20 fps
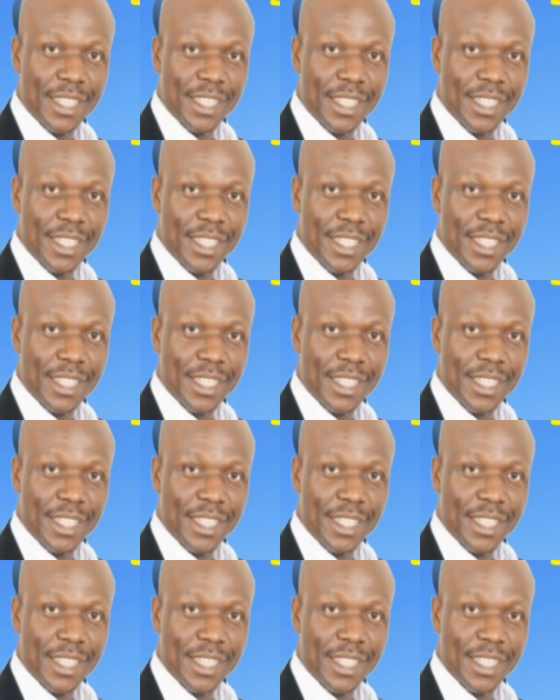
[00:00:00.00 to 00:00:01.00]

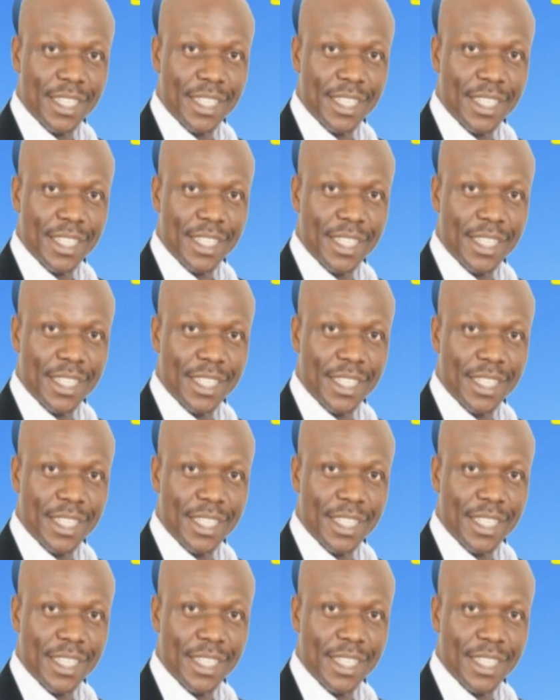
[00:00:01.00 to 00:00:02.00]

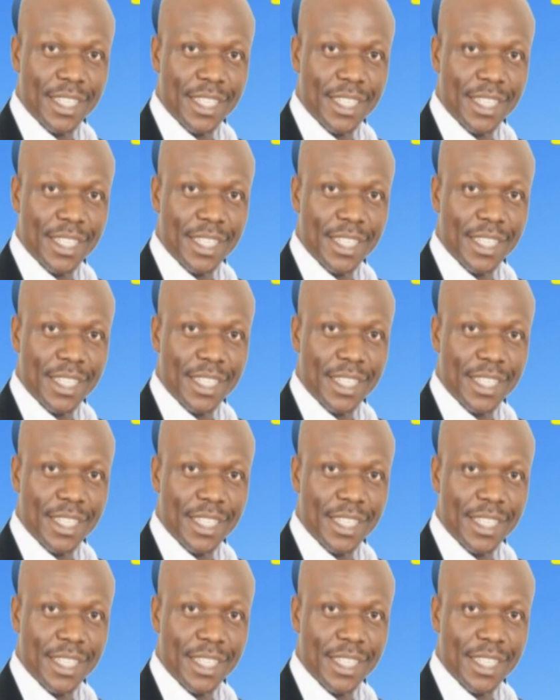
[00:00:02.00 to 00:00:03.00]

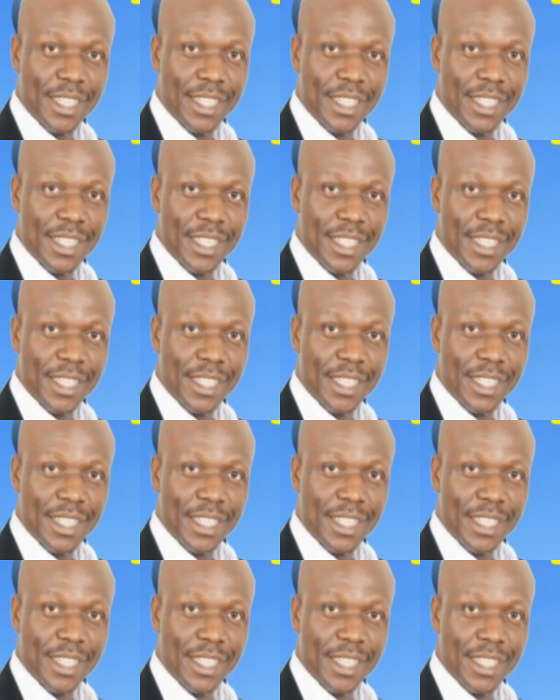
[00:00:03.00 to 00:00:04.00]

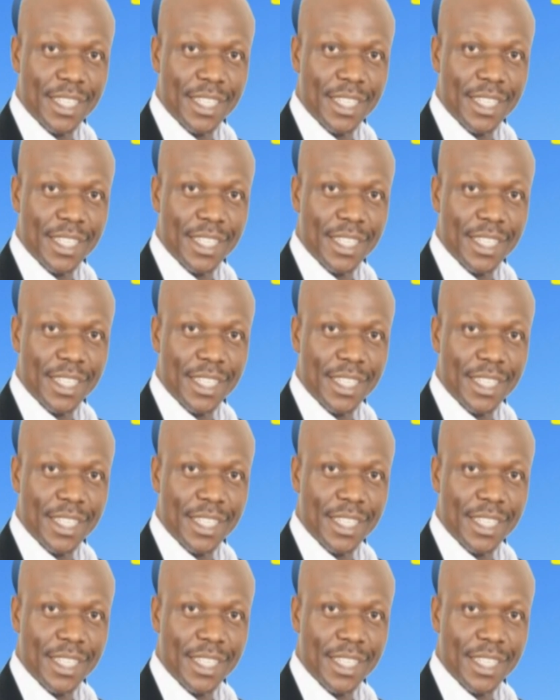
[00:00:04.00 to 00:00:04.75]
Nobody speaks.